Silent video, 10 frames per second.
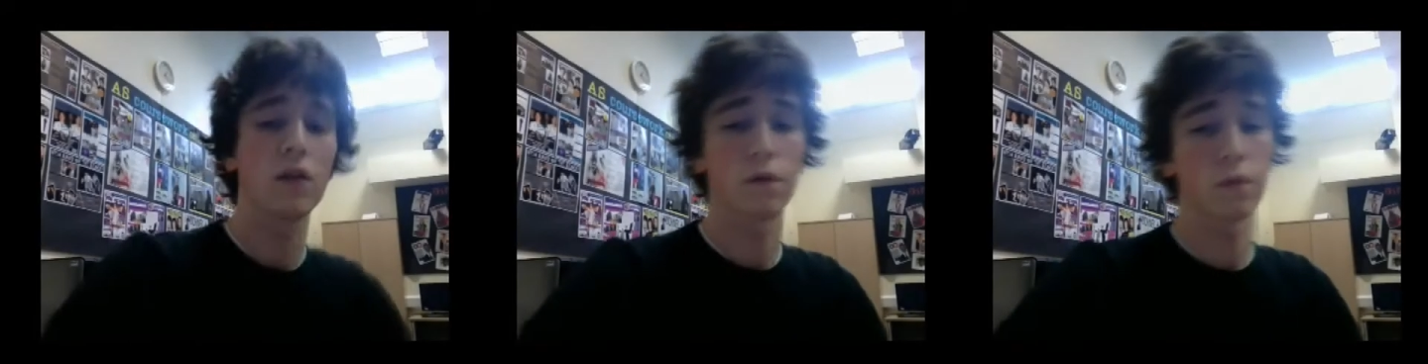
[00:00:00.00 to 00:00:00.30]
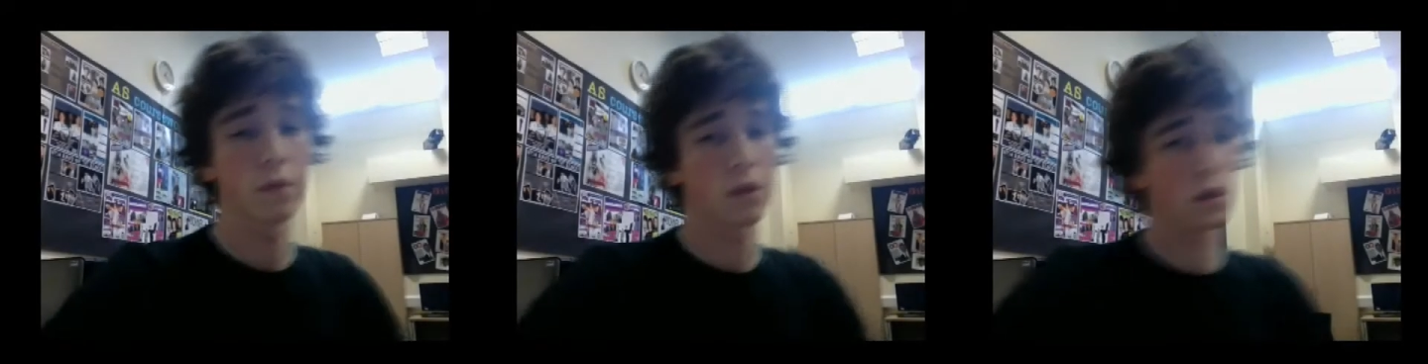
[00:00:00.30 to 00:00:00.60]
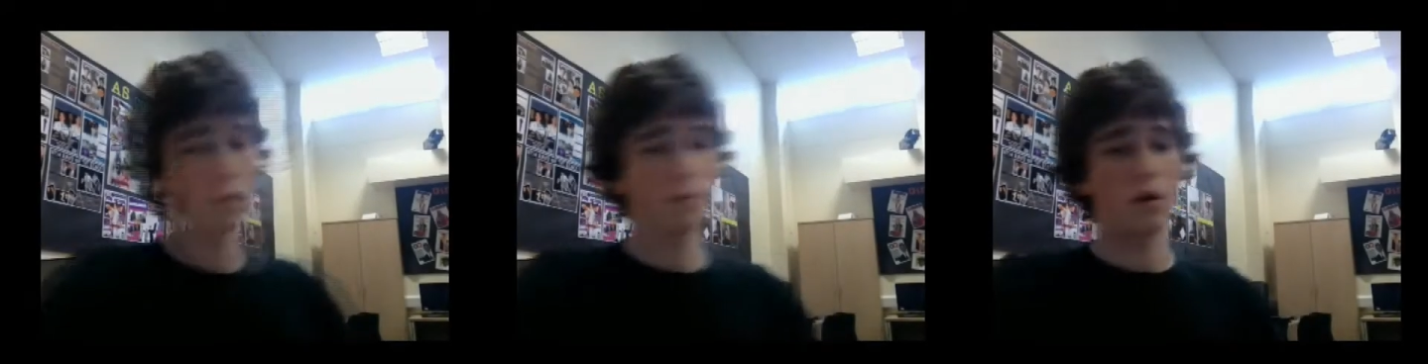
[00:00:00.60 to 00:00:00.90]
from a
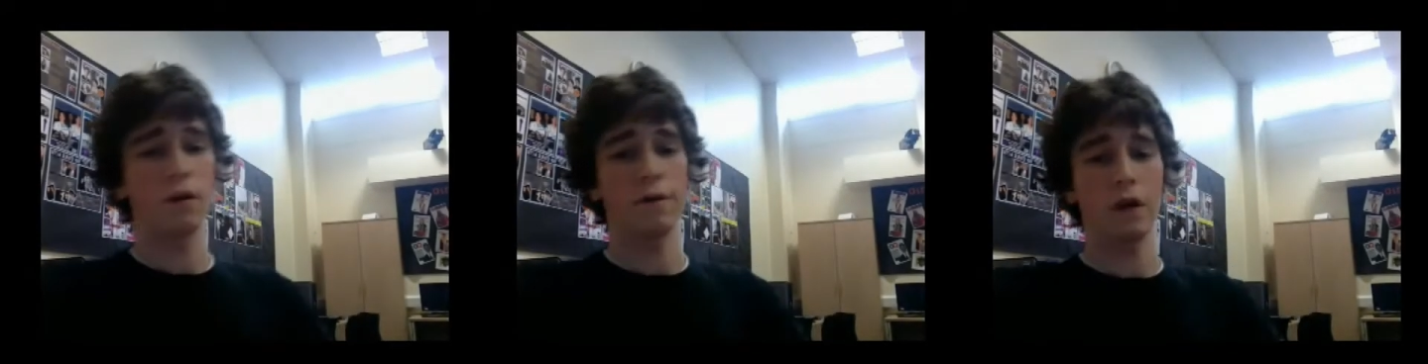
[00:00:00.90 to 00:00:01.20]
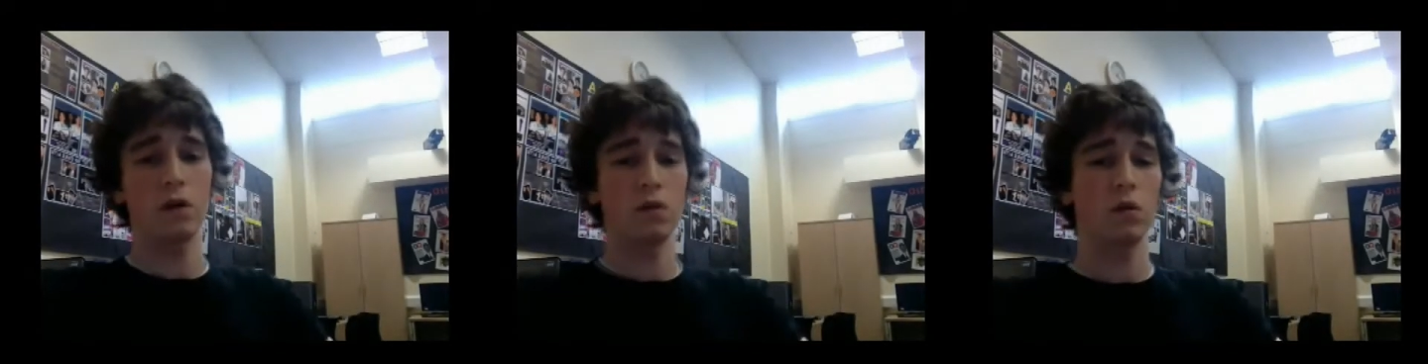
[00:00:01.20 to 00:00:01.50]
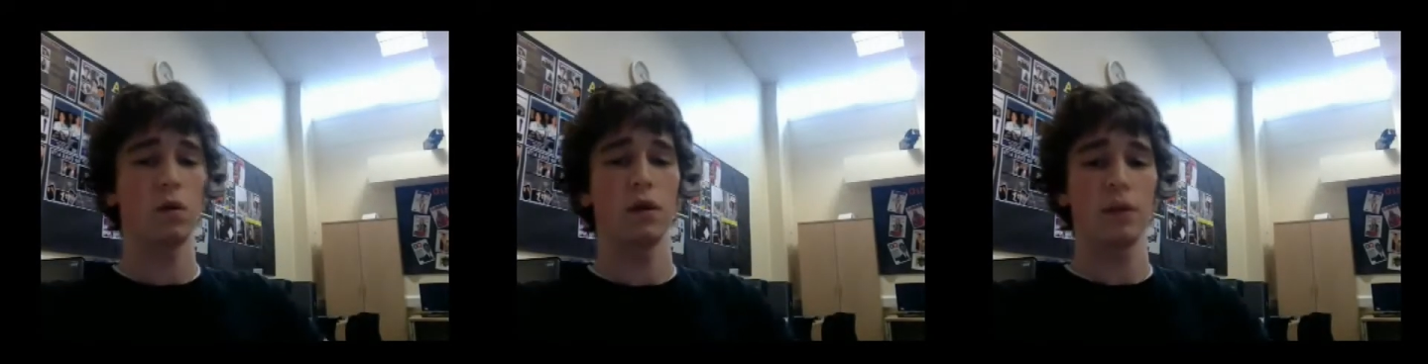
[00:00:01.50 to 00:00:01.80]
setup I found
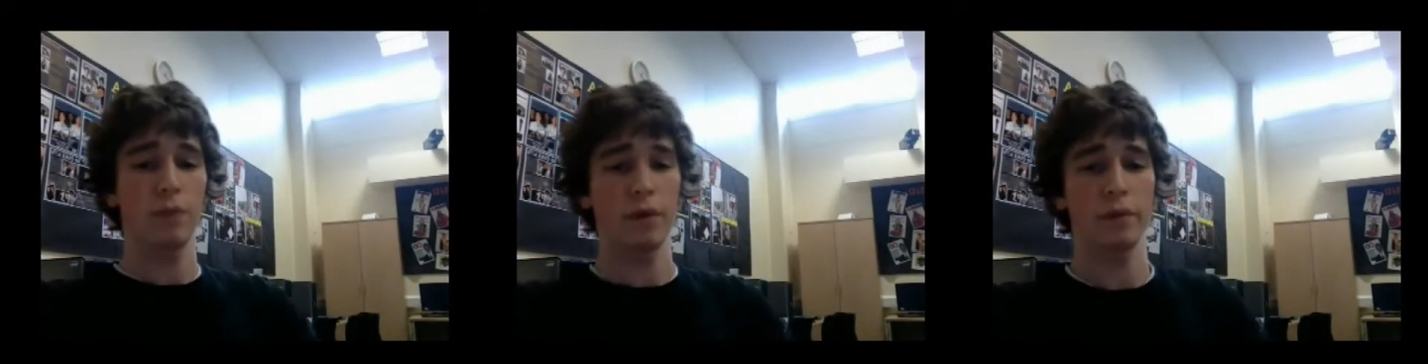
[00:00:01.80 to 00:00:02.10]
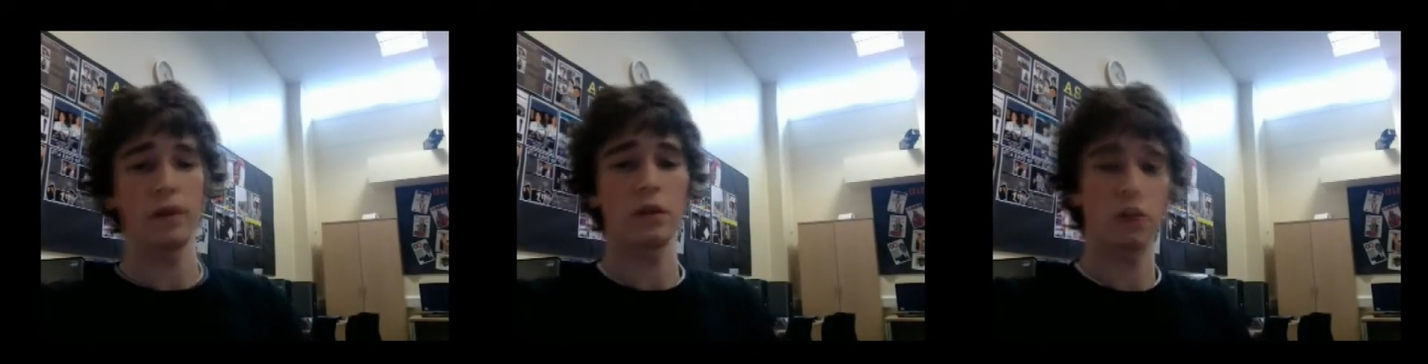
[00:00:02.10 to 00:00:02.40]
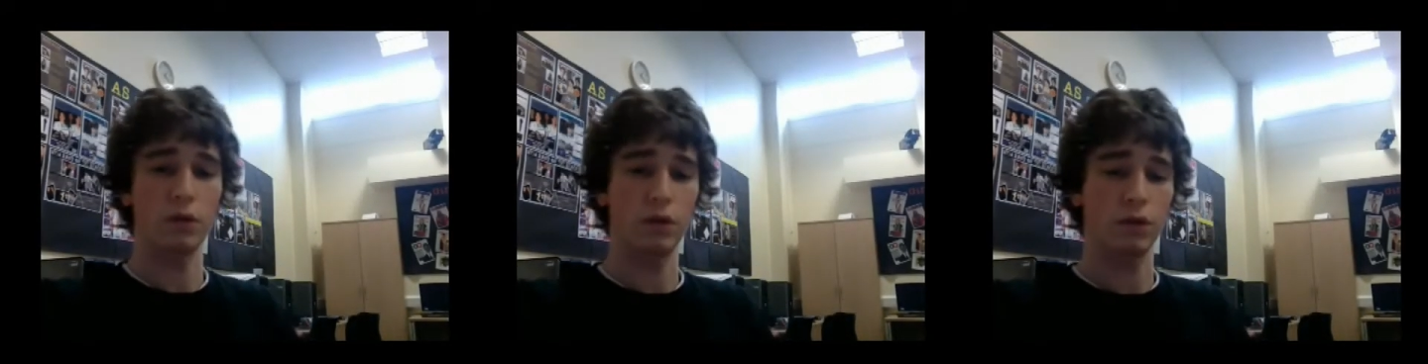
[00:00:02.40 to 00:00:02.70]
while experimenting with
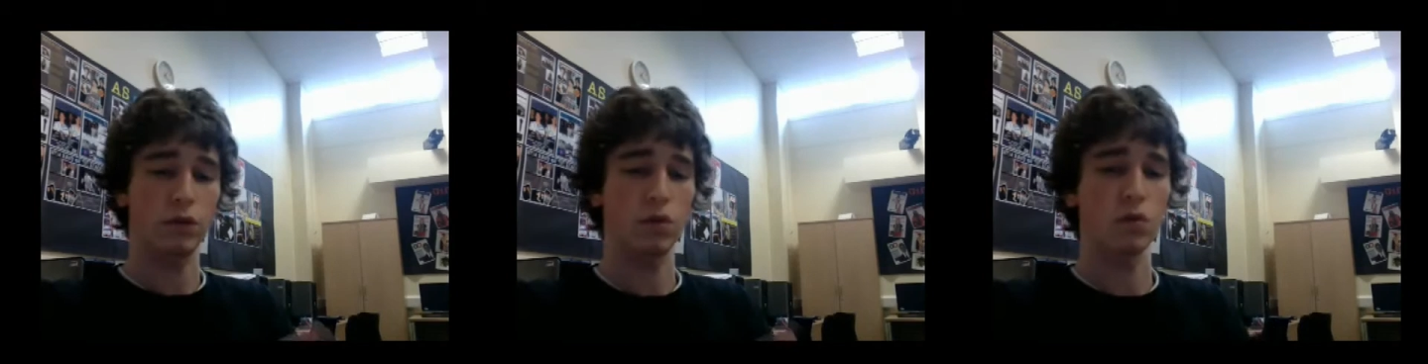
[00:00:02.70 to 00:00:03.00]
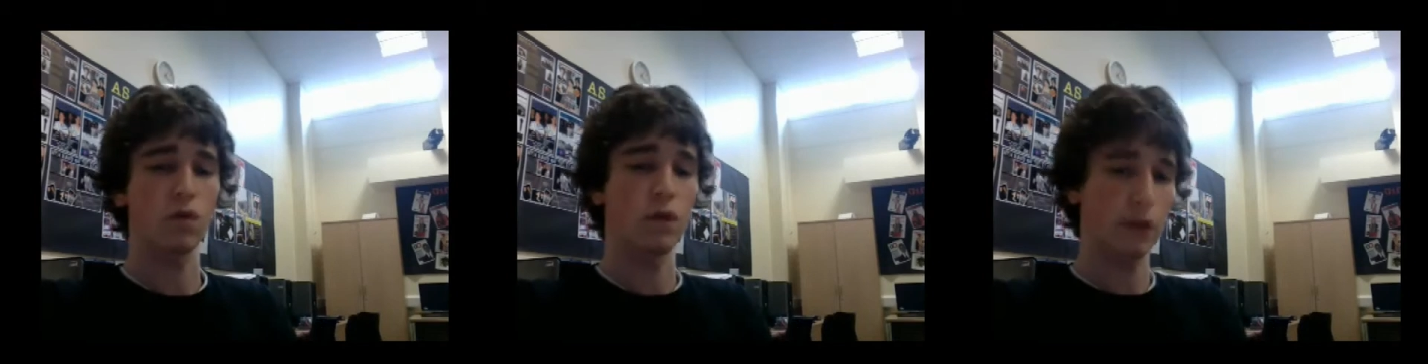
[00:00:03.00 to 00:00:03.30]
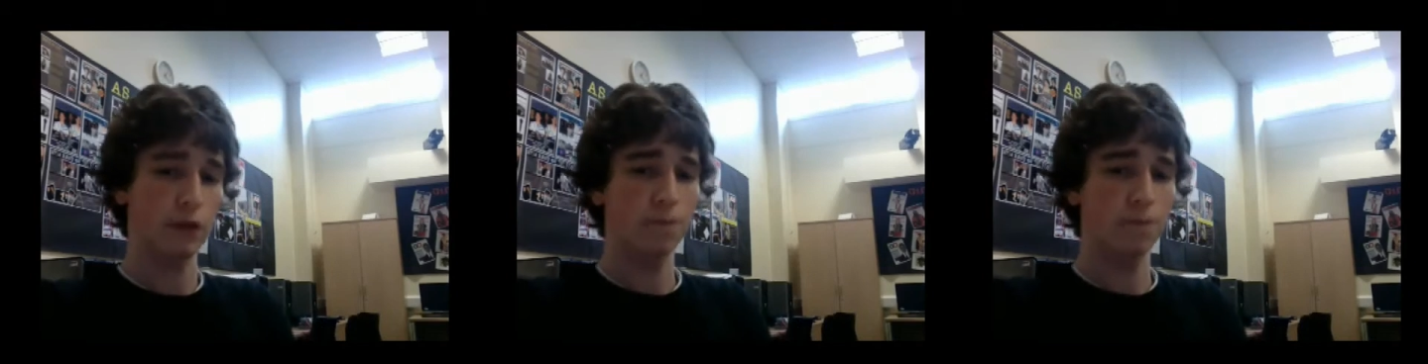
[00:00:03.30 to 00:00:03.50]
different sorts of light.